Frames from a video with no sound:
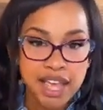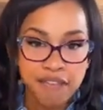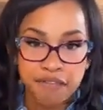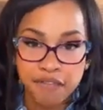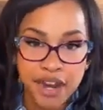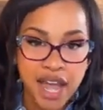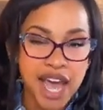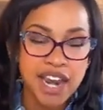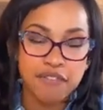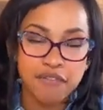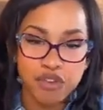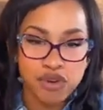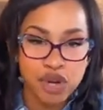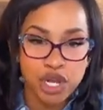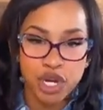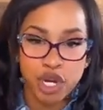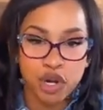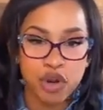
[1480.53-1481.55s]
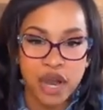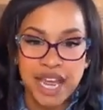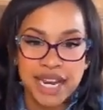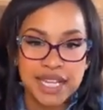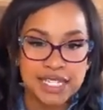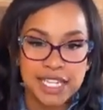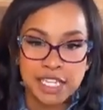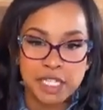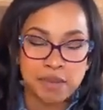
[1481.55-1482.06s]
If not, if your
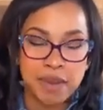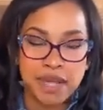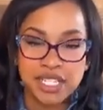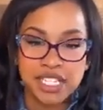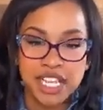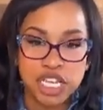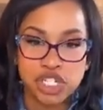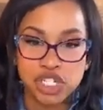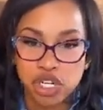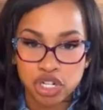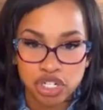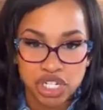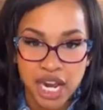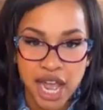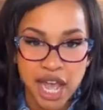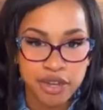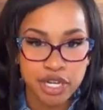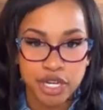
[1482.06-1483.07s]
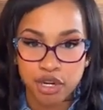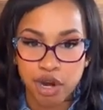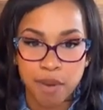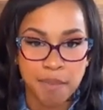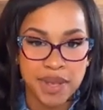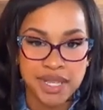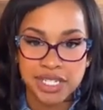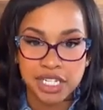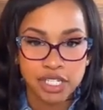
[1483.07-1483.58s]
greatest expense is your child and
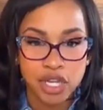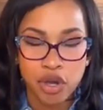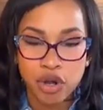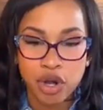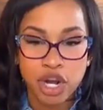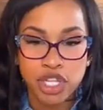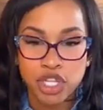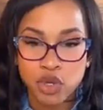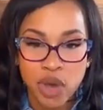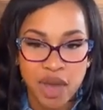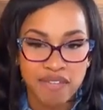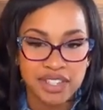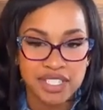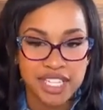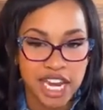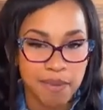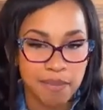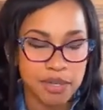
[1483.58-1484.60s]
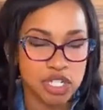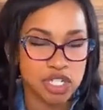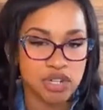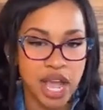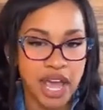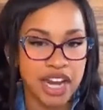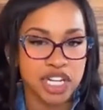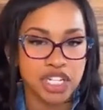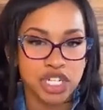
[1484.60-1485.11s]
you're a business owner and you haven't set up a
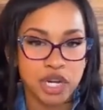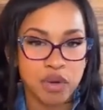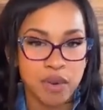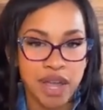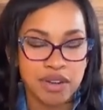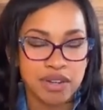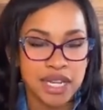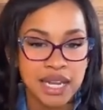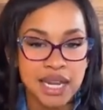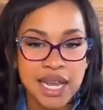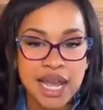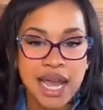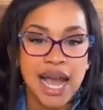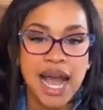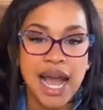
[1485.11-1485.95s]
strategy around it,